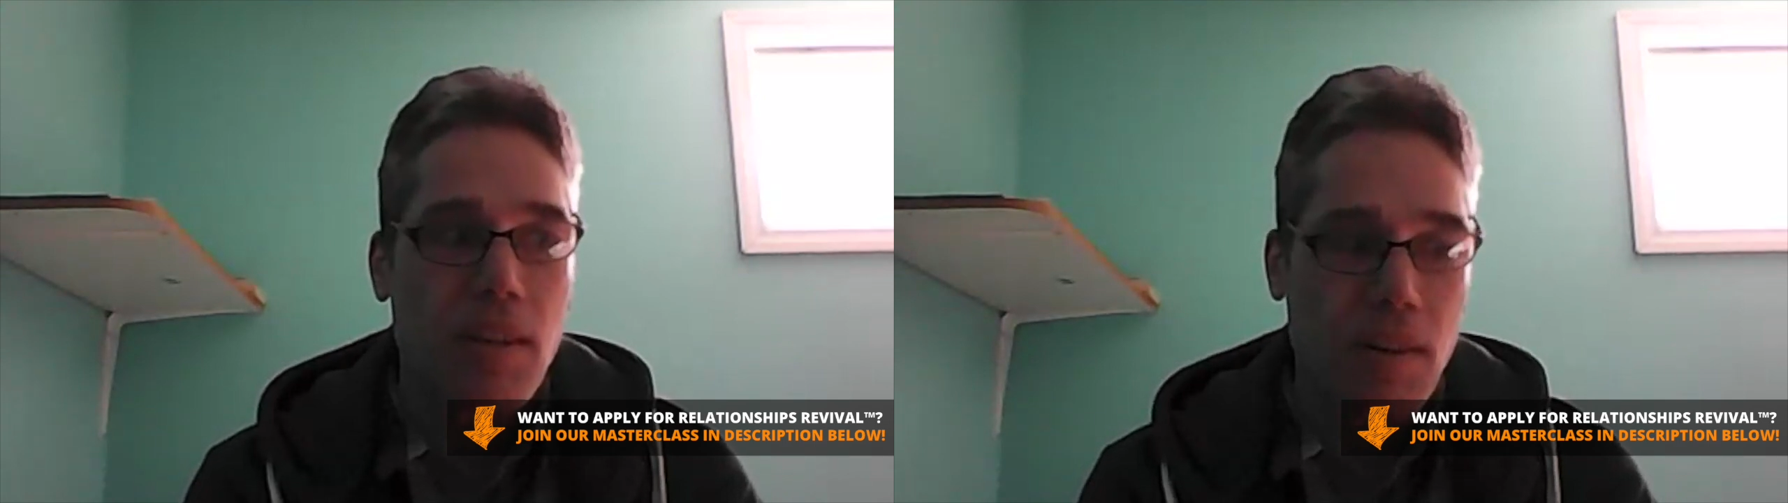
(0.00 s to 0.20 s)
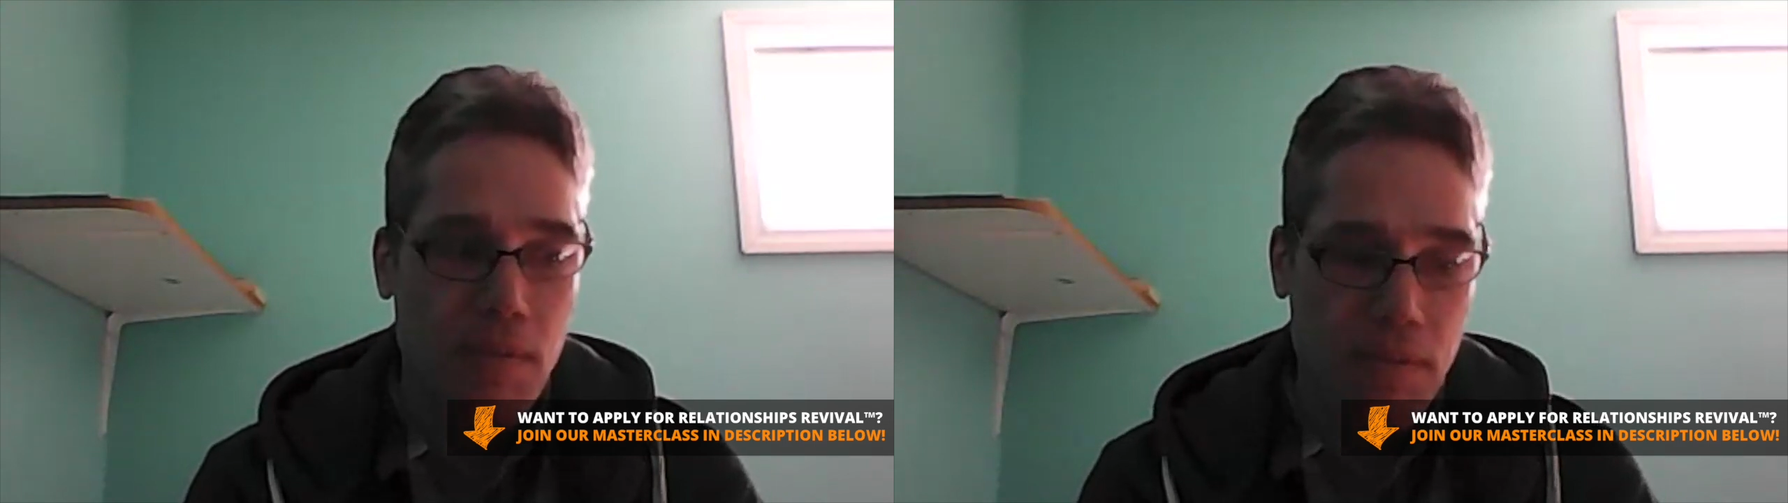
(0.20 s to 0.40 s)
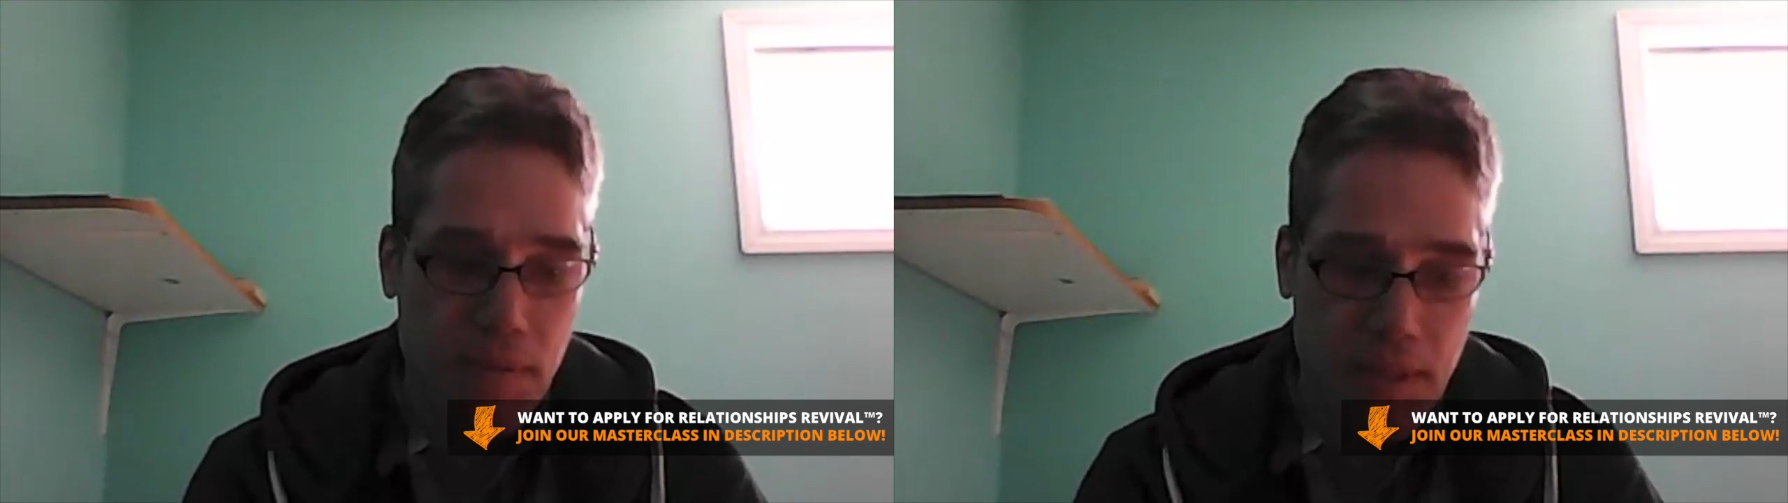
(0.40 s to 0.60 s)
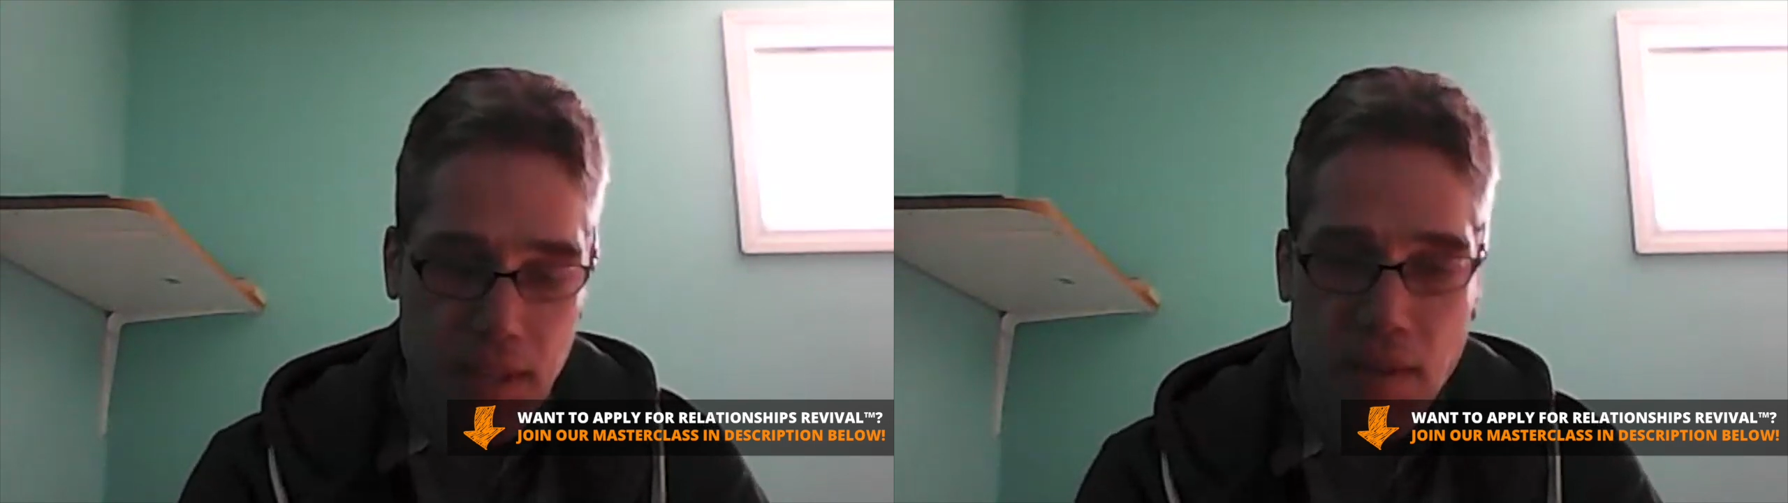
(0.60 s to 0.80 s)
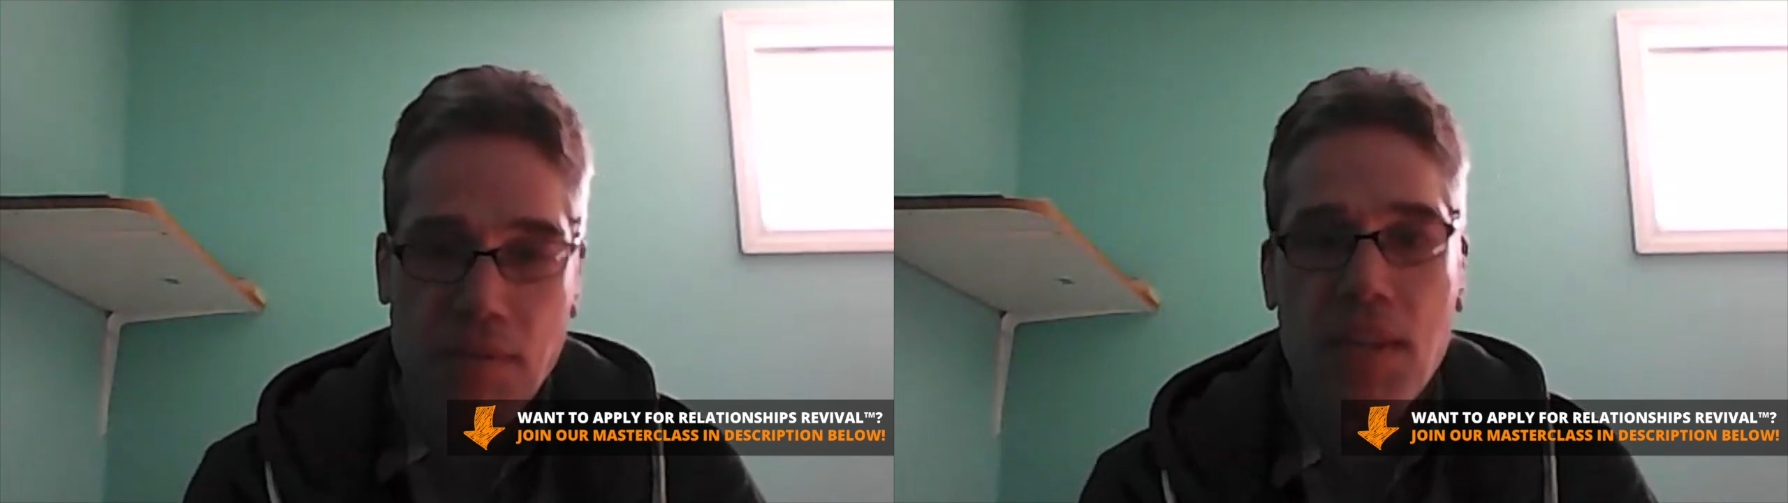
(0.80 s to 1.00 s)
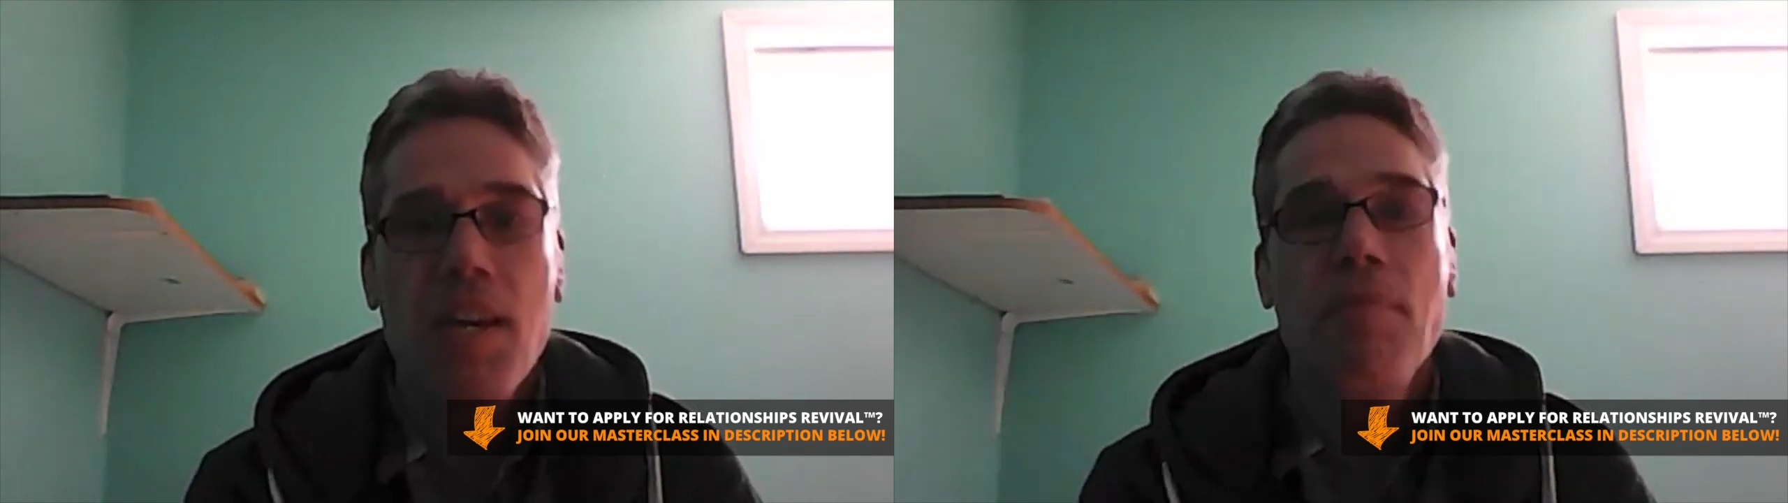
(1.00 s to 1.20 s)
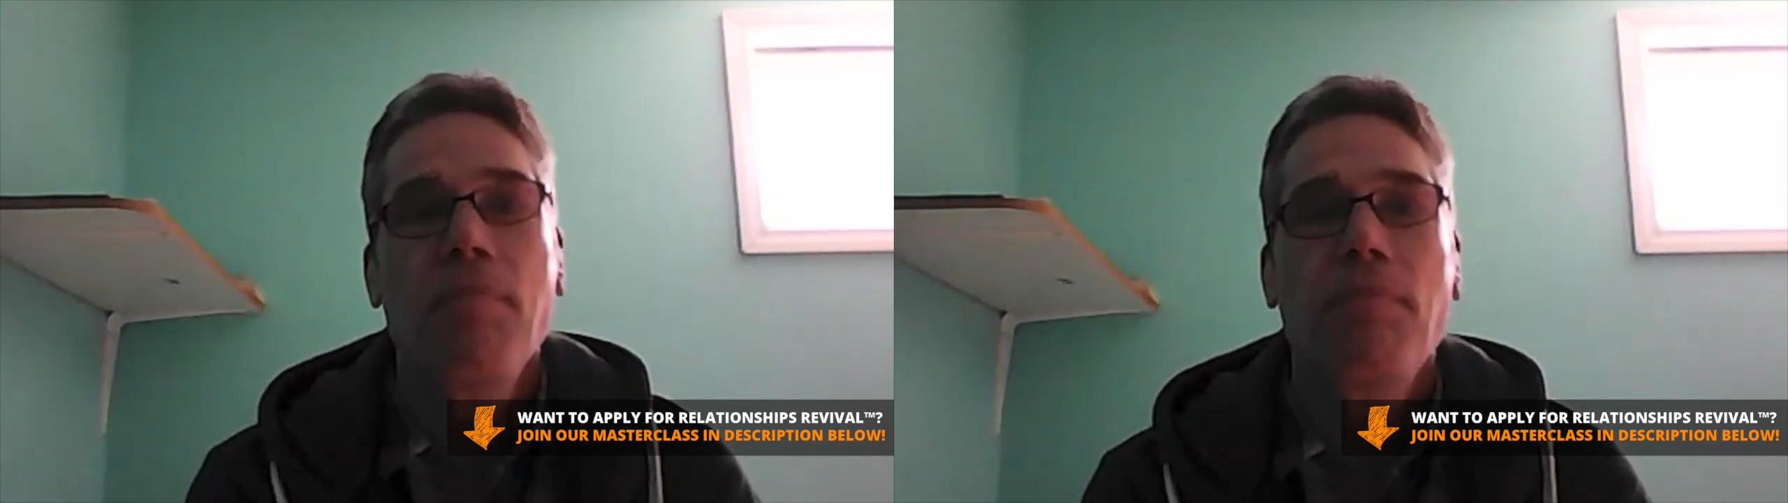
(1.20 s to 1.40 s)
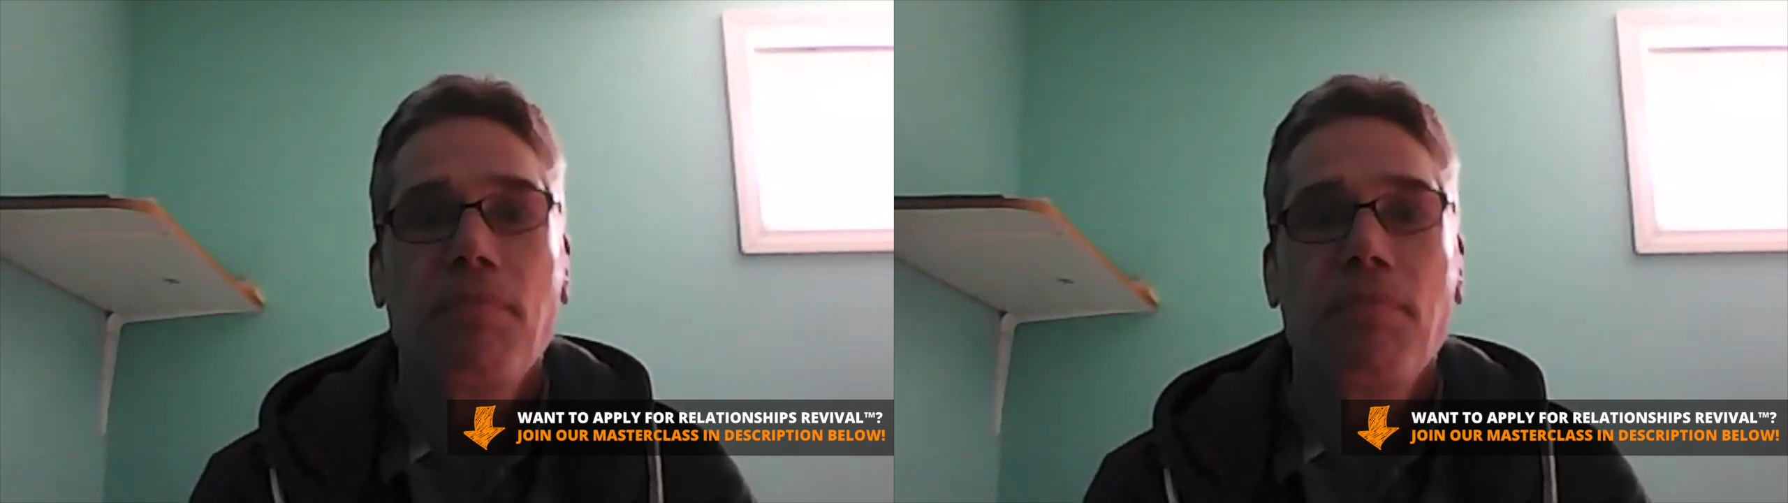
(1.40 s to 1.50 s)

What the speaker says: of safety,